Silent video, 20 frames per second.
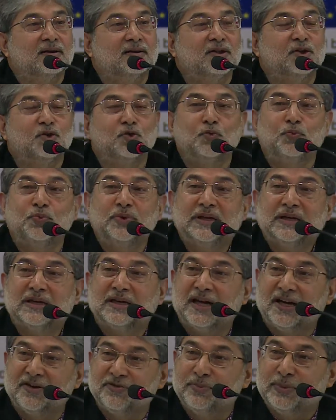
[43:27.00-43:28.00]
The
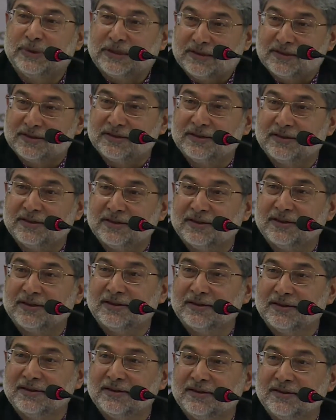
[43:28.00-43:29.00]
UPA government,
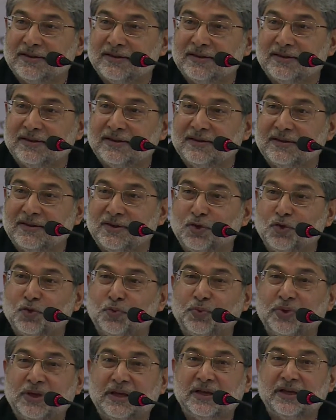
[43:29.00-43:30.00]

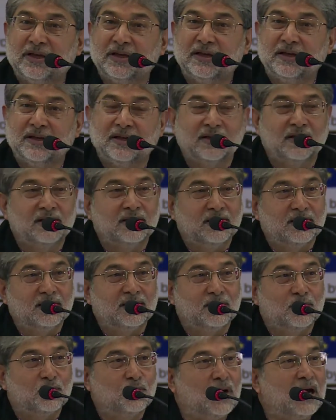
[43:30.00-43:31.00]
UPA
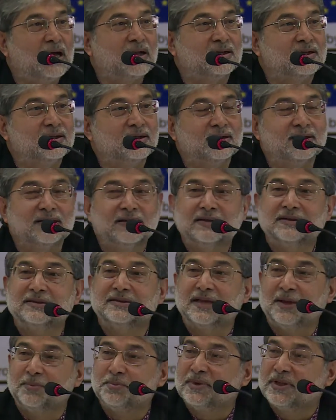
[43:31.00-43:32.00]
1, did
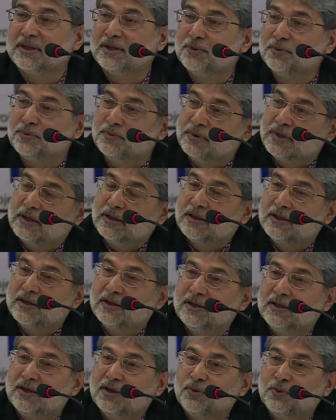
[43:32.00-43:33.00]
something
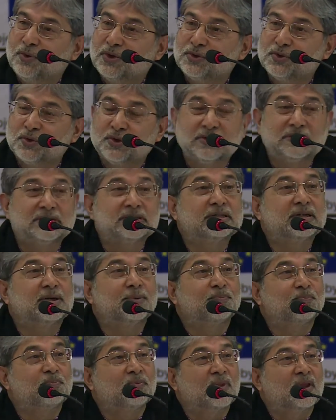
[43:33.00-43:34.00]
which was,
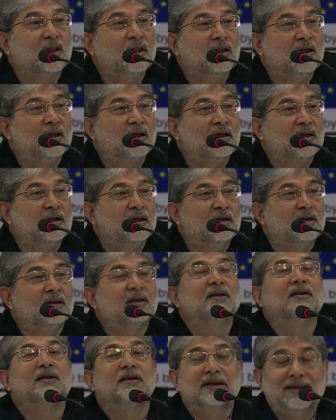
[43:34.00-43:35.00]

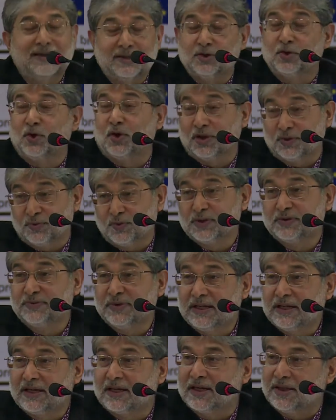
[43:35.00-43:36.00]
it thought was
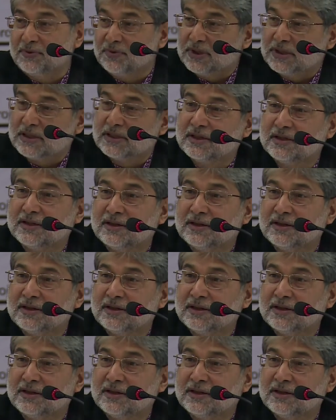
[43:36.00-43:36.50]
very clever,